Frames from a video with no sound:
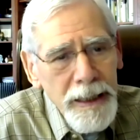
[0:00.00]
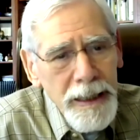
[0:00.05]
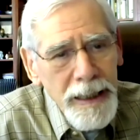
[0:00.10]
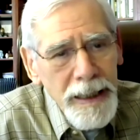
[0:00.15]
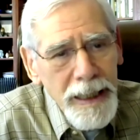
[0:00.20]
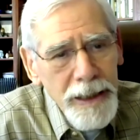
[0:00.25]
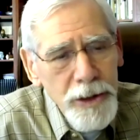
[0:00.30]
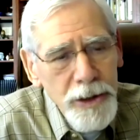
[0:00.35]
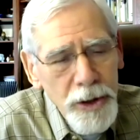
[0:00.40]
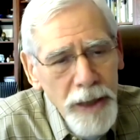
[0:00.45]

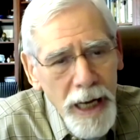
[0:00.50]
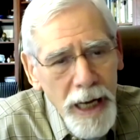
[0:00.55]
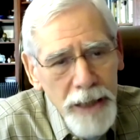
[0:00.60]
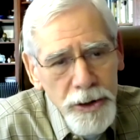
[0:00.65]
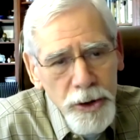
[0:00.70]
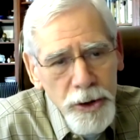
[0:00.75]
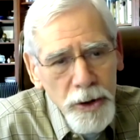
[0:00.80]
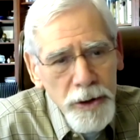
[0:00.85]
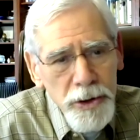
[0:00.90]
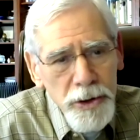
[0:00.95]
It's a
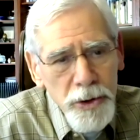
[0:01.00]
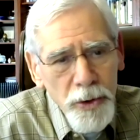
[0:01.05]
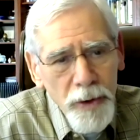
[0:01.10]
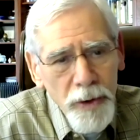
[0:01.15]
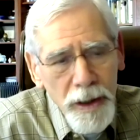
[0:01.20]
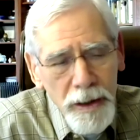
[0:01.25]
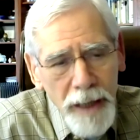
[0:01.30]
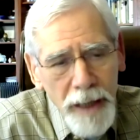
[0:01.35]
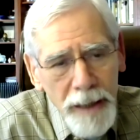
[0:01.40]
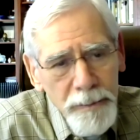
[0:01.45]
National
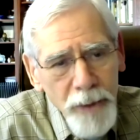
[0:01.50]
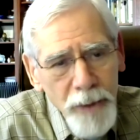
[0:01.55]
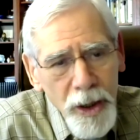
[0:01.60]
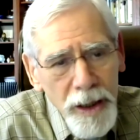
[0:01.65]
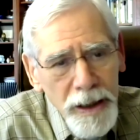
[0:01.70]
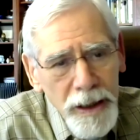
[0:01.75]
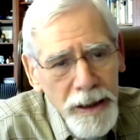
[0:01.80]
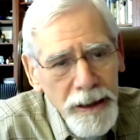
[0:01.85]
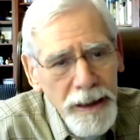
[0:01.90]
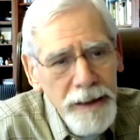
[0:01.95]
Historic
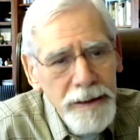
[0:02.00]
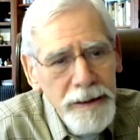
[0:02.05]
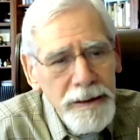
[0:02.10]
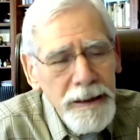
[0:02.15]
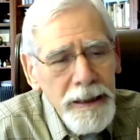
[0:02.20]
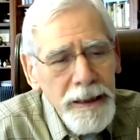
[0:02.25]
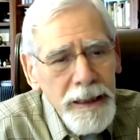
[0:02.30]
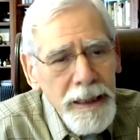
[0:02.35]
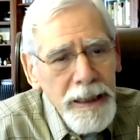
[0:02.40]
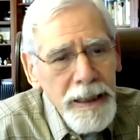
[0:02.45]
Landmark, and
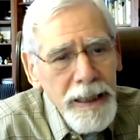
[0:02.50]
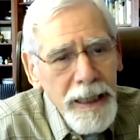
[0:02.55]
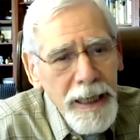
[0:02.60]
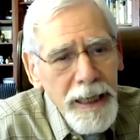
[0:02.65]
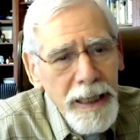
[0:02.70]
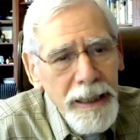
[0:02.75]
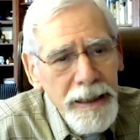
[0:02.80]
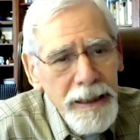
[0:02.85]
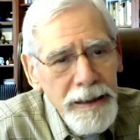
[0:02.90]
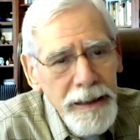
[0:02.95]

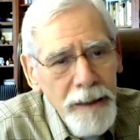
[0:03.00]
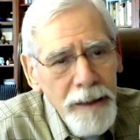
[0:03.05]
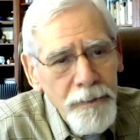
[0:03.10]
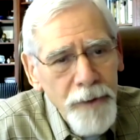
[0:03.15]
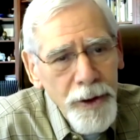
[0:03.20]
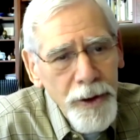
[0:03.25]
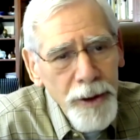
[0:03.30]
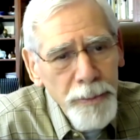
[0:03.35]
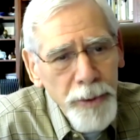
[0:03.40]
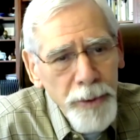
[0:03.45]
I'm
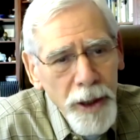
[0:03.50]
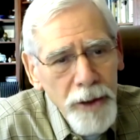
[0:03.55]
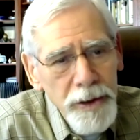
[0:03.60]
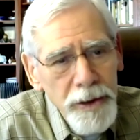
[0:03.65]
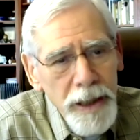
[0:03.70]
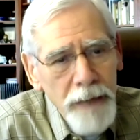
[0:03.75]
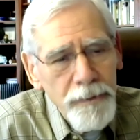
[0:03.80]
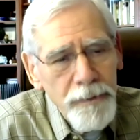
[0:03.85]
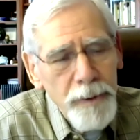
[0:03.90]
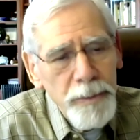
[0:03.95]
very proud
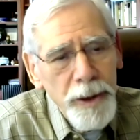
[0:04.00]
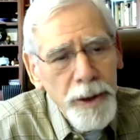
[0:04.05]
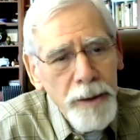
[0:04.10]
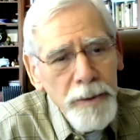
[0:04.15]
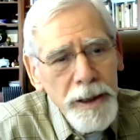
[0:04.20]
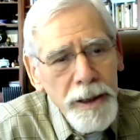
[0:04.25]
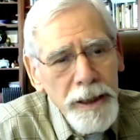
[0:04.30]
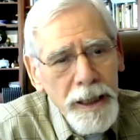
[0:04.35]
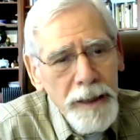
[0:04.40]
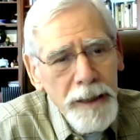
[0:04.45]
to have it bear
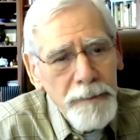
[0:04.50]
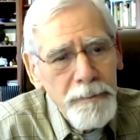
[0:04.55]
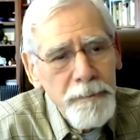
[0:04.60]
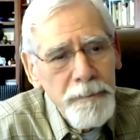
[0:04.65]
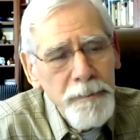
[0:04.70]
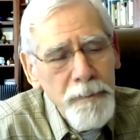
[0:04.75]
my name.